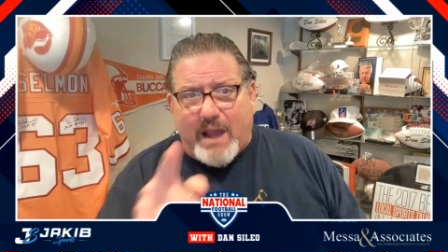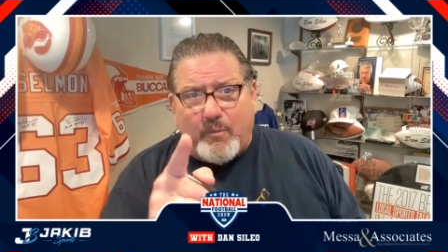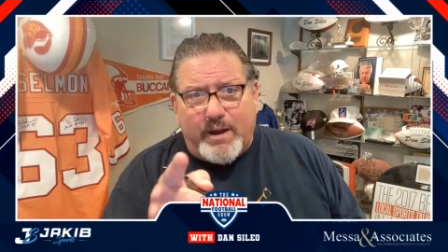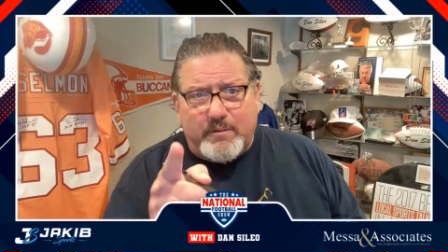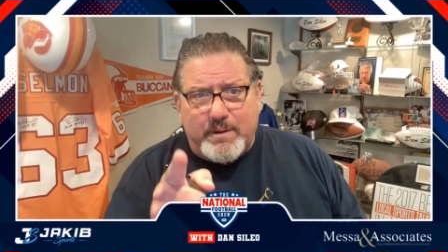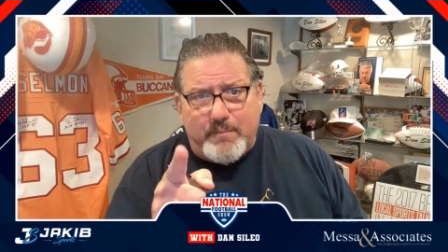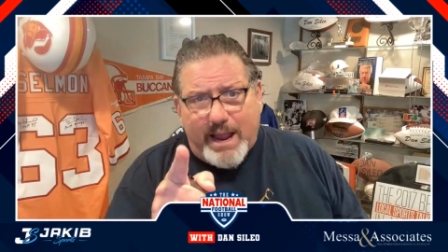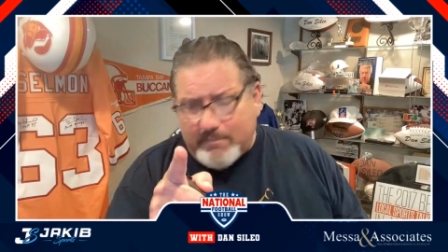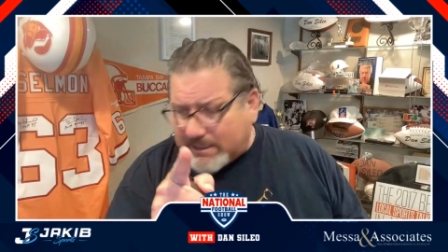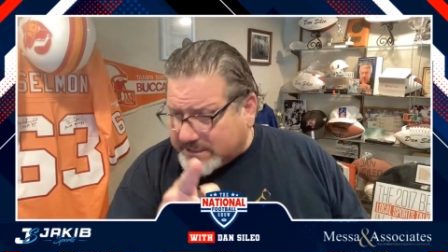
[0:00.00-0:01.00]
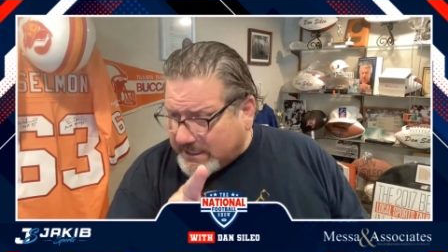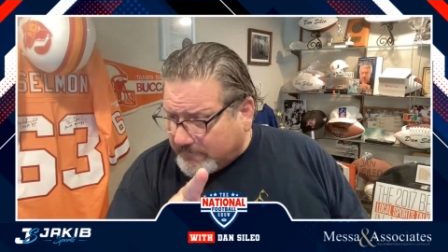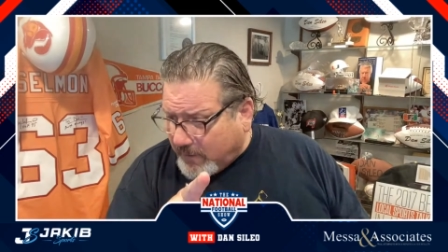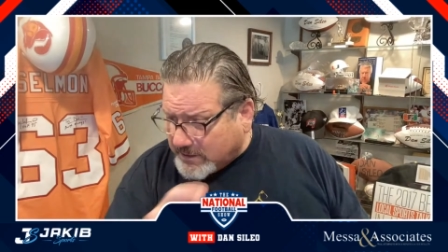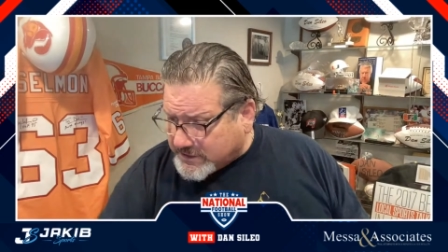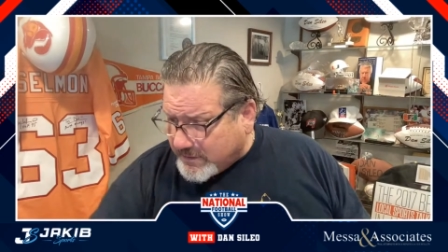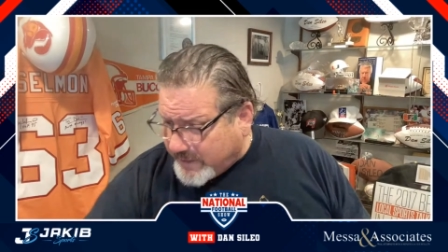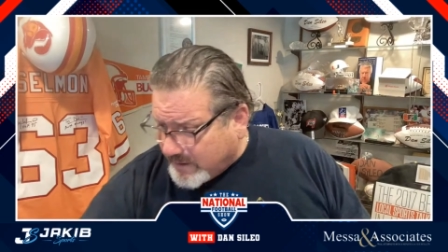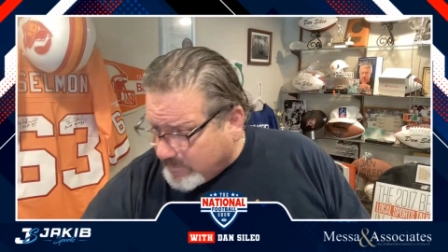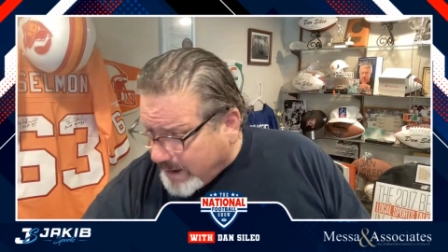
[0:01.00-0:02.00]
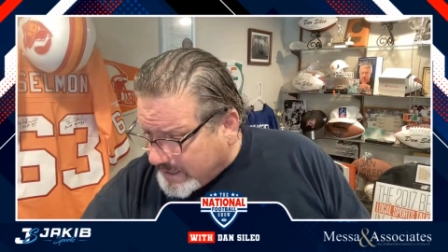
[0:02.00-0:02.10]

I want to remind myself also here, I'm writing